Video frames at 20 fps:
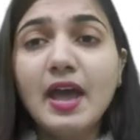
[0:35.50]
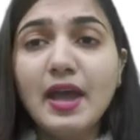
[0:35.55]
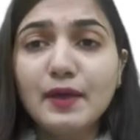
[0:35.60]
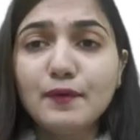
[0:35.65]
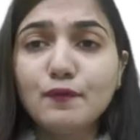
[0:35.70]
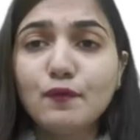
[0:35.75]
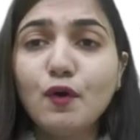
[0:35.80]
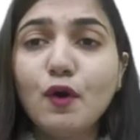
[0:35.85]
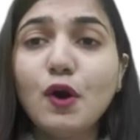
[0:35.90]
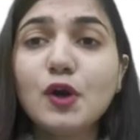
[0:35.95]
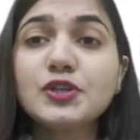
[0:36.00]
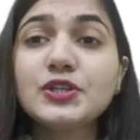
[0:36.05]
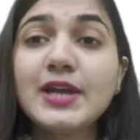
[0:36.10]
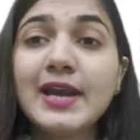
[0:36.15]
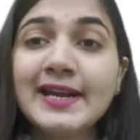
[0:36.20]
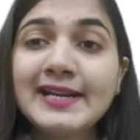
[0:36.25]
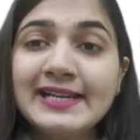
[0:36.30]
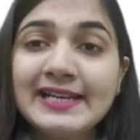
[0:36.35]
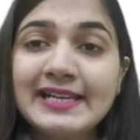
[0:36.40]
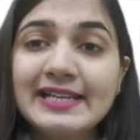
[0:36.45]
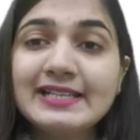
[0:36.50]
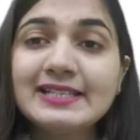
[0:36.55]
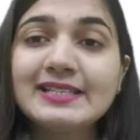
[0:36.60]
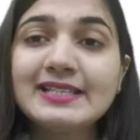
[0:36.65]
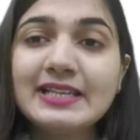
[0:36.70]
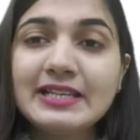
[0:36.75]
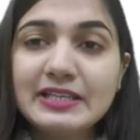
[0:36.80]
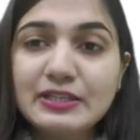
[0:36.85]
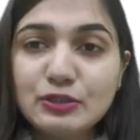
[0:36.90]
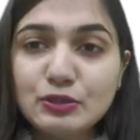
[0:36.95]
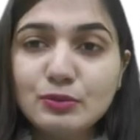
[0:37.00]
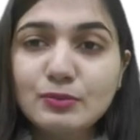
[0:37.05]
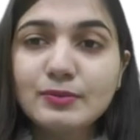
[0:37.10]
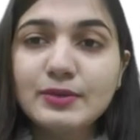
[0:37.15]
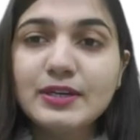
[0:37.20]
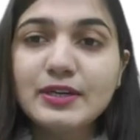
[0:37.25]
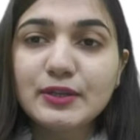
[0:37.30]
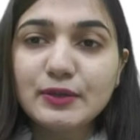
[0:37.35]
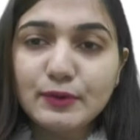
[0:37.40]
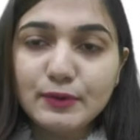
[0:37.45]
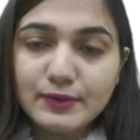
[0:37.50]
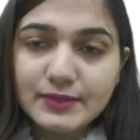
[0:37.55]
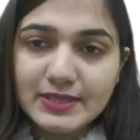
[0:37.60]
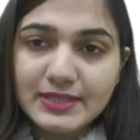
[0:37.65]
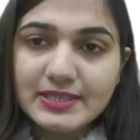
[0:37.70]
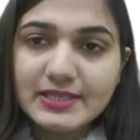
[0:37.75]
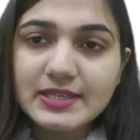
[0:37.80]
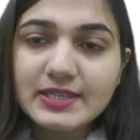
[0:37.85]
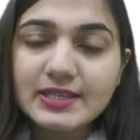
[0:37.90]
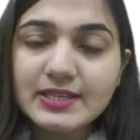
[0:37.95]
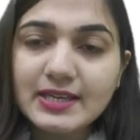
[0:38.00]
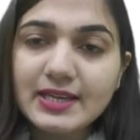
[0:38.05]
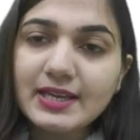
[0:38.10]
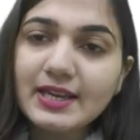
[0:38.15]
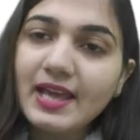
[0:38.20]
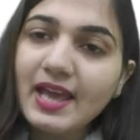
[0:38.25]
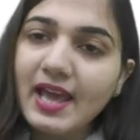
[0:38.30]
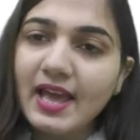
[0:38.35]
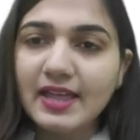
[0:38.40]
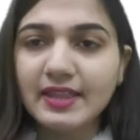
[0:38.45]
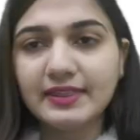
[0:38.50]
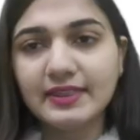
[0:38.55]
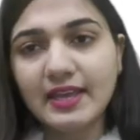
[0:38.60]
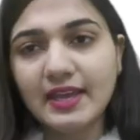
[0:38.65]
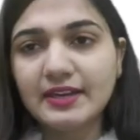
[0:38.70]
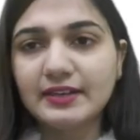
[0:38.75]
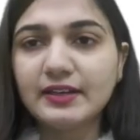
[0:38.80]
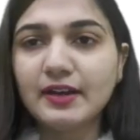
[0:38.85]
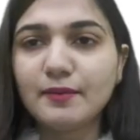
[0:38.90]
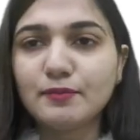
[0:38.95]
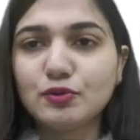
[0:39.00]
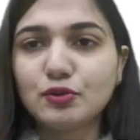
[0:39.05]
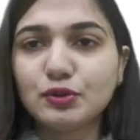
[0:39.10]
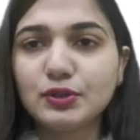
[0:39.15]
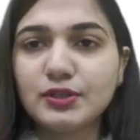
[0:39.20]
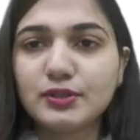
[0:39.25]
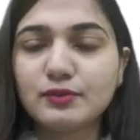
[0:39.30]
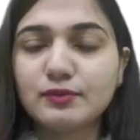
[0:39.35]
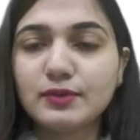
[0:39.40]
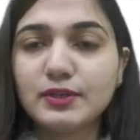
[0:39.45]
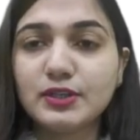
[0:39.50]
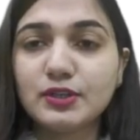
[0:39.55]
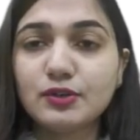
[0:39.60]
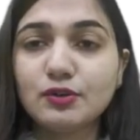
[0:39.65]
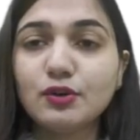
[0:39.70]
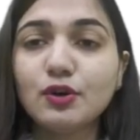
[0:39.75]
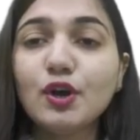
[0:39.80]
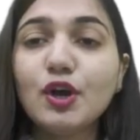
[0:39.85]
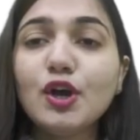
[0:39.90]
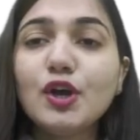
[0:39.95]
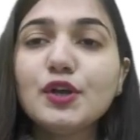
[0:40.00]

and watch at least these two videos in detail and then come to this video.